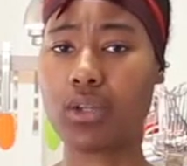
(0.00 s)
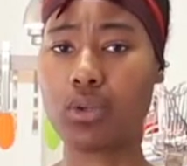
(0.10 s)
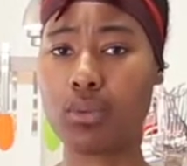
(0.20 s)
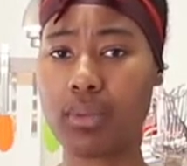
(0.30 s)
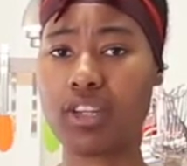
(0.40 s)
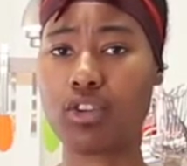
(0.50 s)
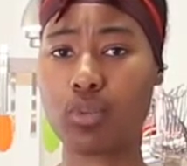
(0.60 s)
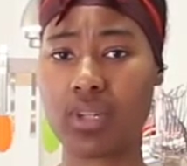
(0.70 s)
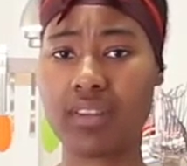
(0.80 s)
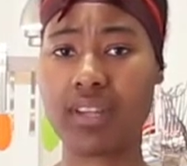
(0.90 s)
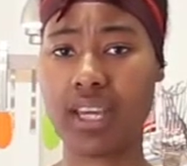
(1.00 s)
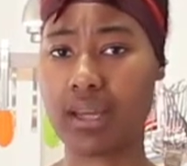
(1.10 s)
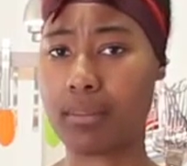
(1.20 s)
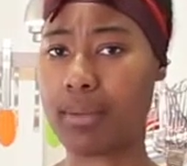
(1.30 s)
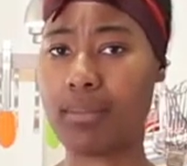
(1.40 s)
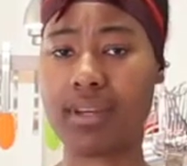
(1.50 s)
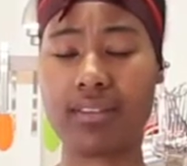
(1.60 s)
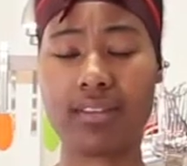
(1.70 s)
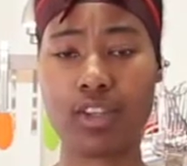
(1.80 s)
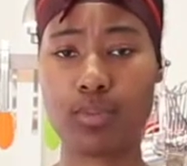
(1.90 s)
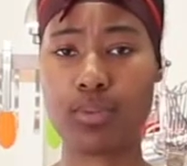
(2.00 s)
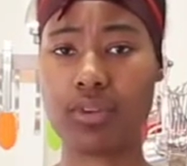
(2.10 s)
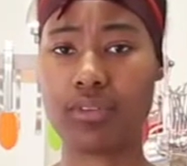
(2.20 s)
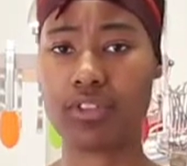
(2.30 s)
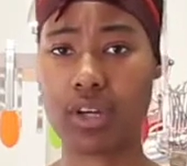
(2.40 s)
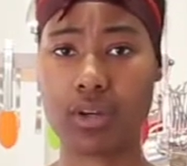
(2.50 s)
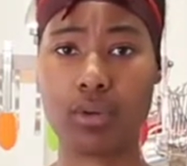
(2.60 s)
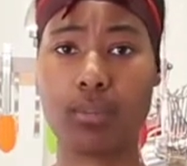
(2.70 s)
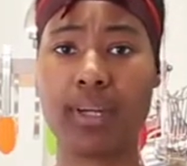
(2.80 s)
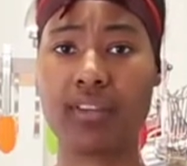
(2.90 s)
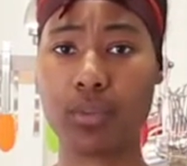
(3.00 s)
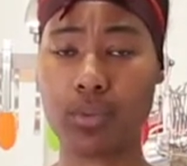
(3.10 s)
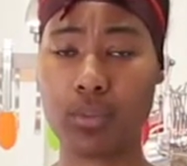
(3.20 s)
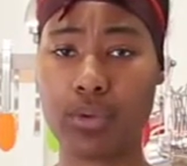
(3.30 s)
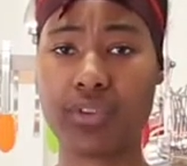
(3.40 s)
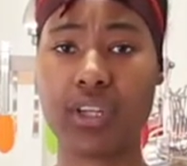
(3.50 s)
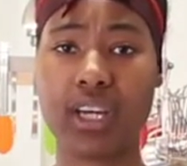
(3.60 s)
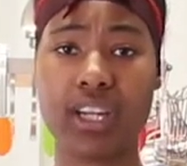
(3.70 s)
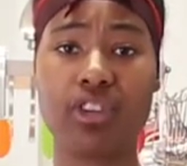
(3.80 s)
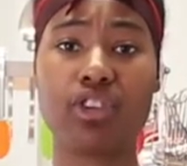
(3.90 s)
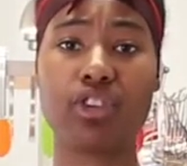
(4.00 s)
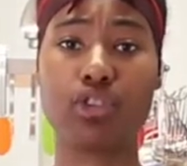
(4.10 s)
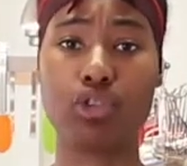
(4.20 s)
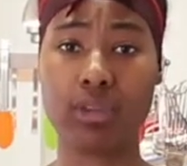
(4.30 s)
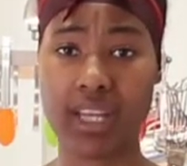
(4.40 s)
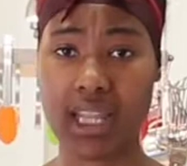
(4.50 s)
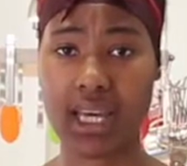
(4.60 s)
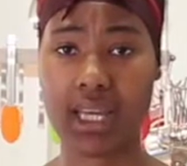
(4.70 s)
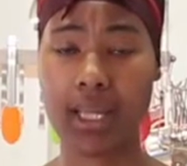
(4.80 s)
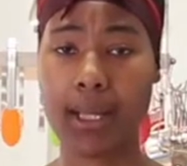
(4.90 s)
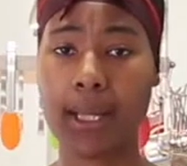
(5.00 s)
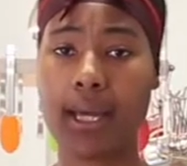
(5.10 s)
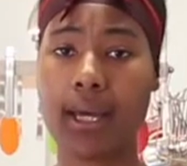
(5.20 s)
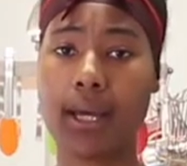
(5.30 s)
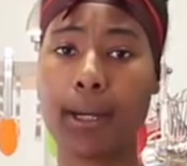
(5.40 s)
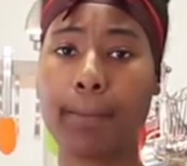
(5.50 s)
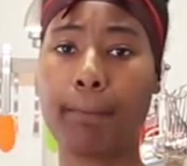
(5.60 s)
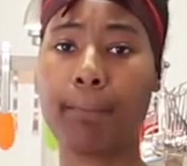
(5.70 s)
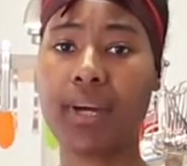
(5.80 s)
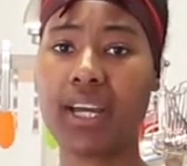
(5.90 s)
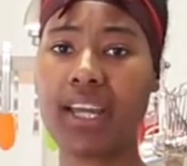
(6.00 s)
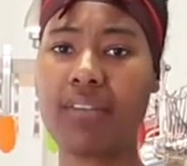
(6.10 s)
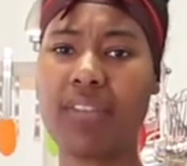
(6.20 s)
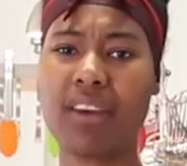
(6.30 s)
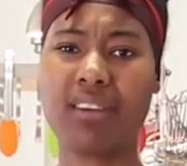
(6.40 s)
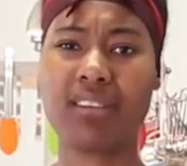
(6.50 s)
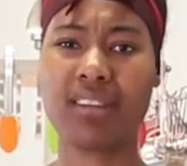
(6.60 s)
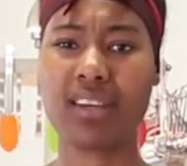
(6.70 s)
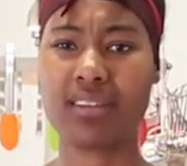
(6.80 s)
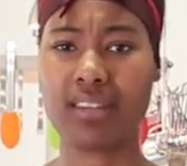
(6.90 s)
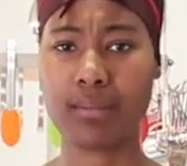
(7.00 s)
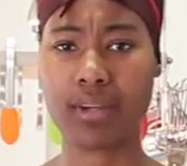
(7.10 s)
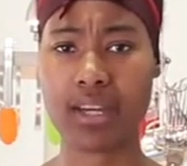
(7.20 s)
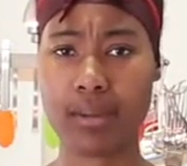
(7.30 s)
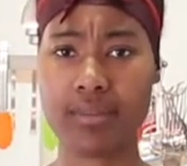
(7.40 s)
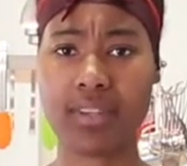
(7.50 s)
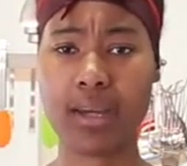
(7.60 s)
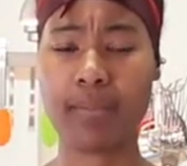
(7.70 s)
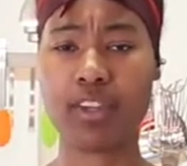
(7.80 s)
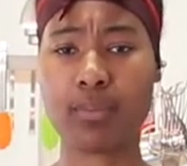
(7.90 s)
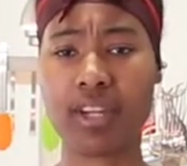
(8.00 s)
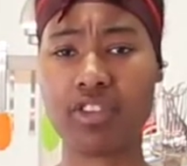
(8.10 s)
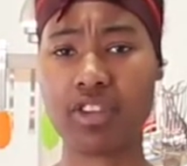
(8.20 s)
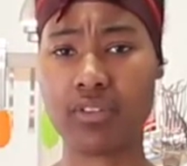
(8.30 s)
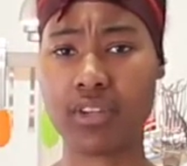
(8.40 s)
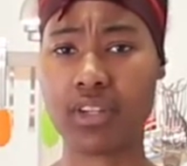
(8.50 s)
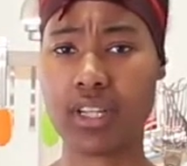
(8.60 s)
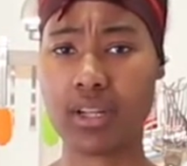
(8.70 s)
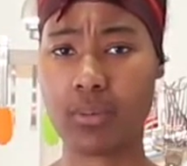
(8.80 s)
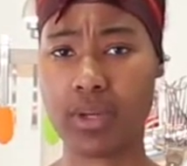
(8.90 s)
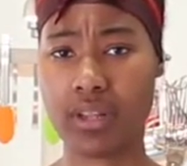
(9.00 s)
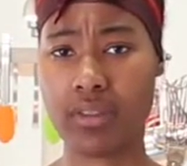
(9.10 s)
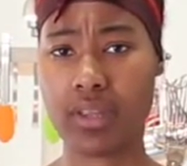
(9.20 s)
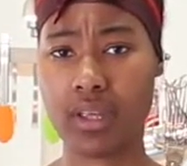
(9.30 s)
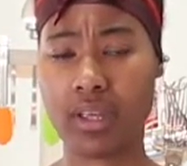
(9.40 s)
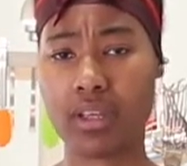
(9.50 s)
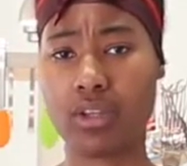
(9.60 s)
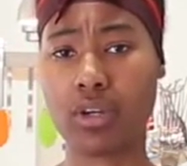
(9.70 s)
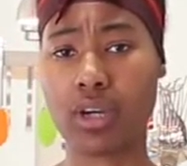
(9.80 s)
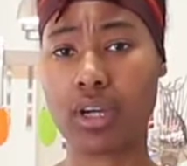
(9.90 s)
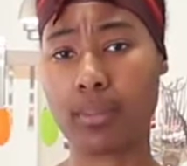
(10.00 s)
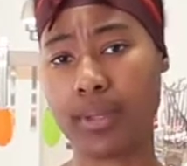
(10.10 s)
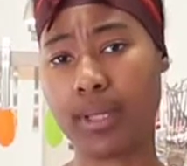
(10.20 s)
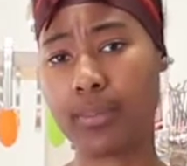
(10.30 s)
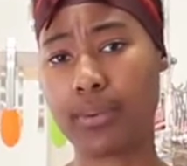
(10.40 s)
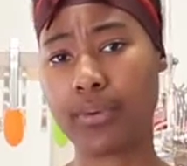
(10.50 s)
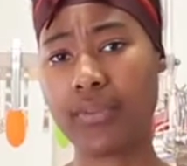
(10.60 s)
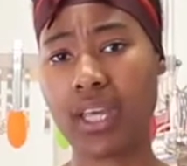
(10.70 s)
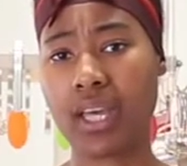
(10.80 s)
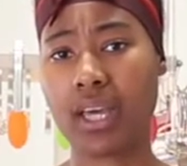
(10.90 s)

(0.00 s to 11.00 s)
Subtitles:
you may just want to take maybe a teaspoon of charcoal, mix it with water and just drink that. But if there is a stomach upset, especially if you're dealing with younger people,